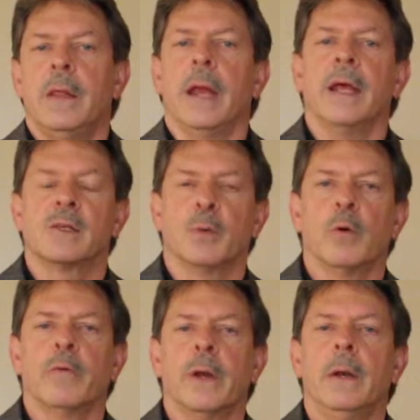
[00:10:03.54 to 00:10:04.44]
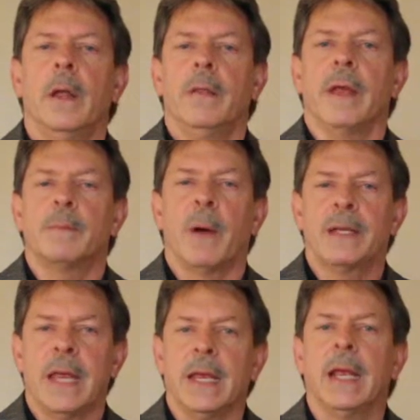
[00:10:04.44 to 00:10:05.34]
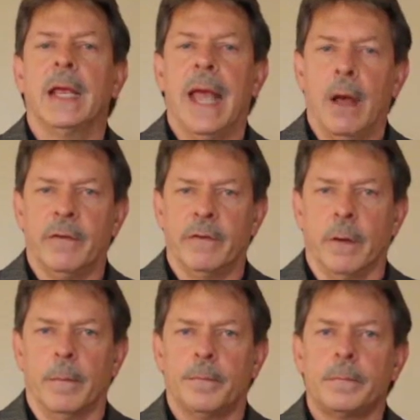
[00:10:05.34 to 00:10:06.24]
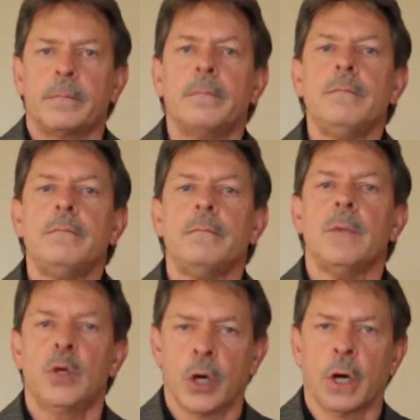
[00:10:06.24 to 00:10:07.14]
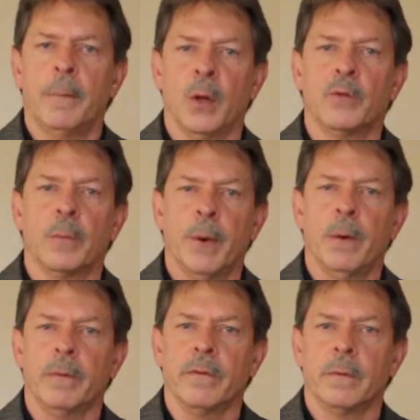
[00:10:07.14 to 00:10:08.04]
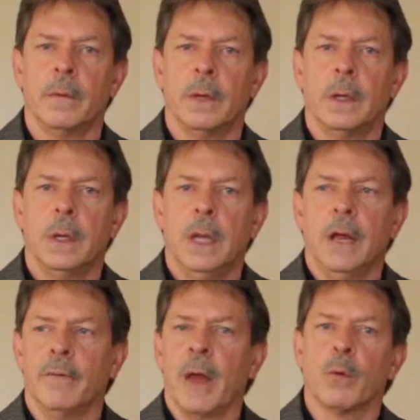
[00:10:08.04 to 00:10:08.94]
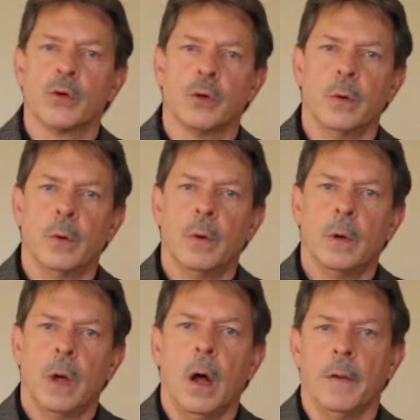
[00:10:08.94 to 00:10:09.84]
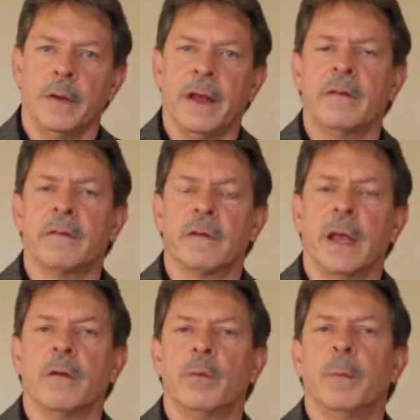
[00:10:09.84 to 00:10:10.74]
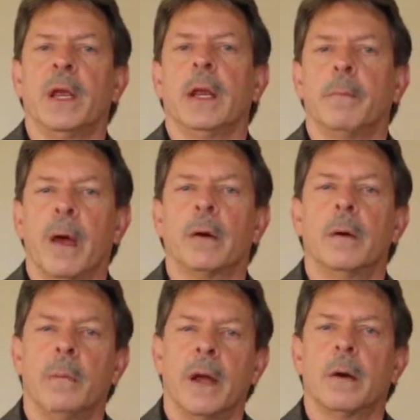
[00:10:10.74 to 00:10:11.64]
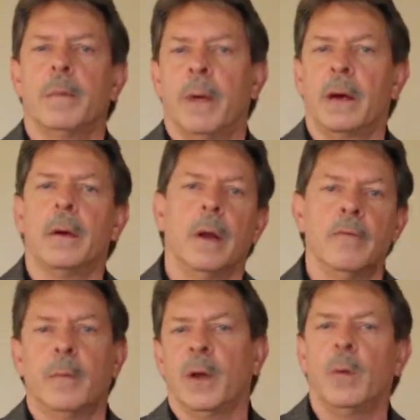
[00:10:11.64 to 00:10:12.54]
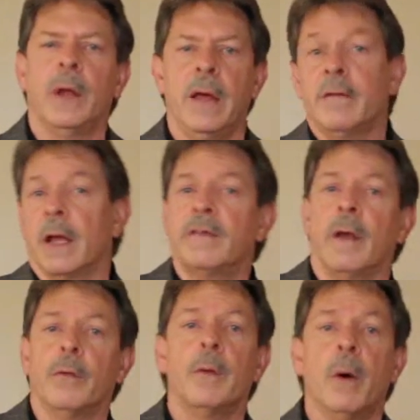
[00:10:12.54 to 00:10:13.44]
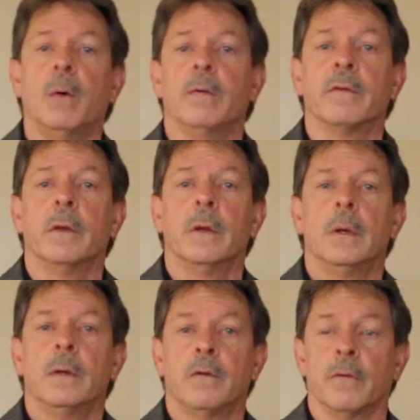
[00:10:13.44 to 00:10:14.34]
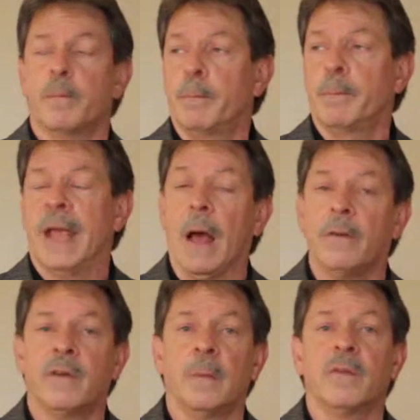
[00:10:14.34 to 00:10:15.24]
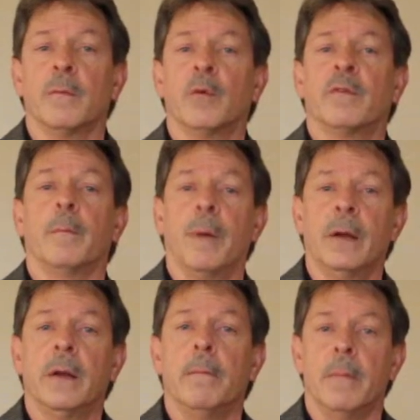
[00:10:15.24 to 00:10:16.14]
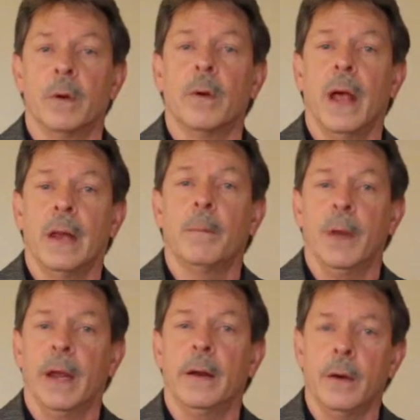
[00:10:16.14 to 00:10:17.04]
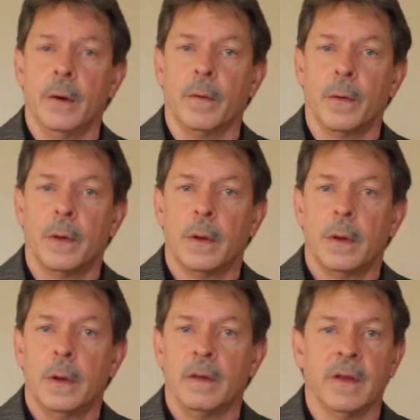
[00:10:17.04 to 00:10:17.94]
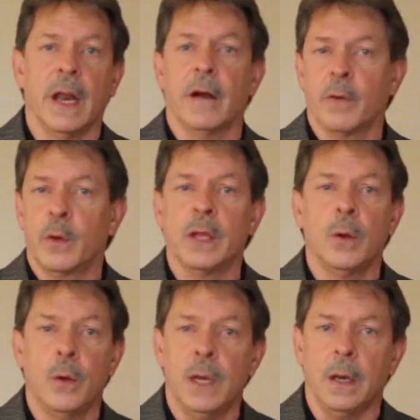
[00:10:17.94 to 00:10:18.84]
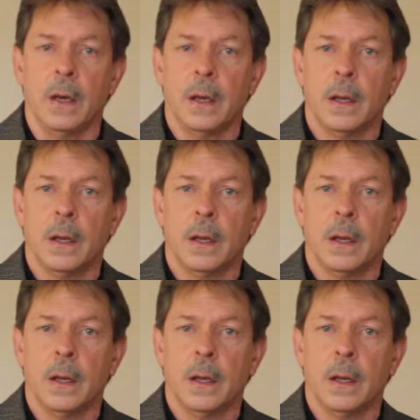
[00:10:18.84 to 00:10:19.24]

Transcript: that has proven that by taking calcium, you're going to build your bones. If that were true, all the DEXA scans would be getting better and better and better, and everybody would have nice, healthy bones. So calcium is the most abundant mineral on the planet Earth. It's in everything you eat.